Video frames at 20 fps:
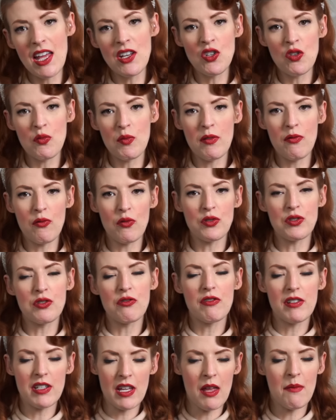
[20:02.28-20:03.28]
and not be forced to
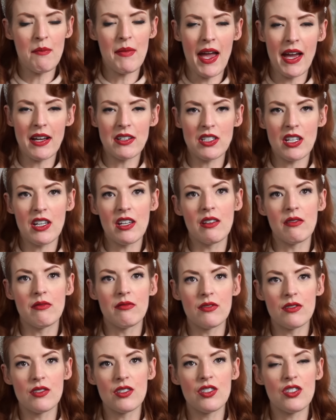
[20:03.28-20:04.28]
return back to her
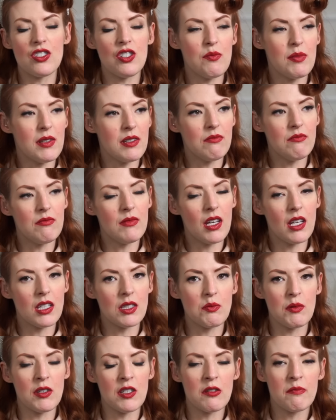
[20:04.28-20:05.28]
stupid
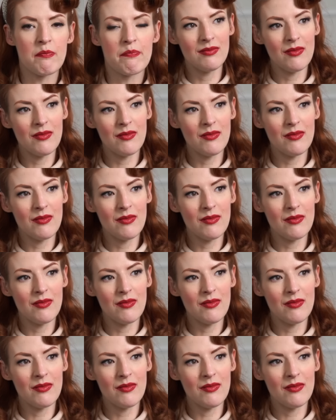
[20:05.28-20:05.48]
husband.